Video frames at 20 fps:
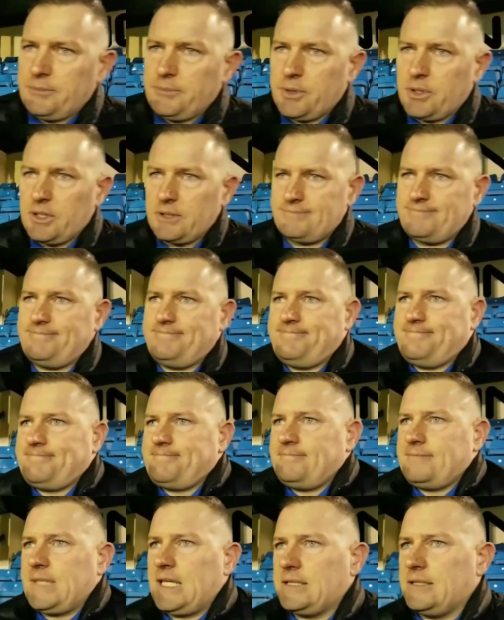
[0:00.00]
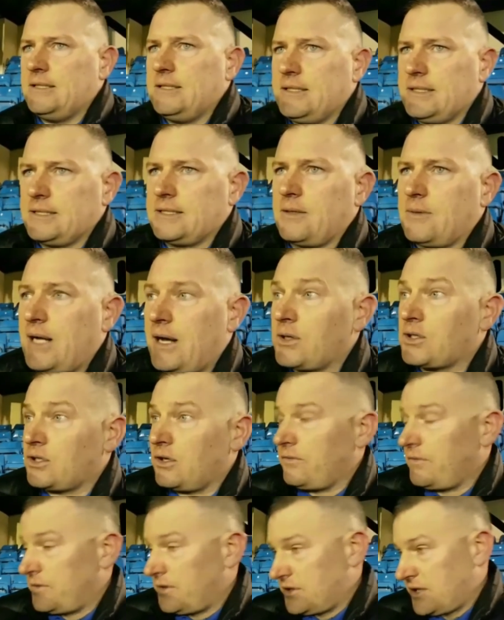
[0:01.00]
But, you know, I'd have
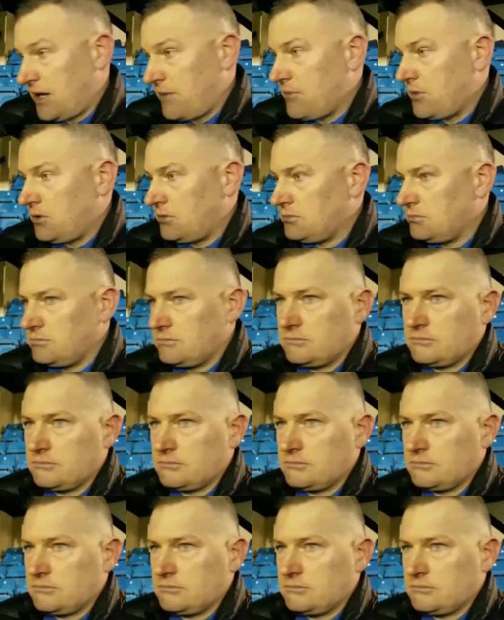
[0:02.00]
gone for the same ball.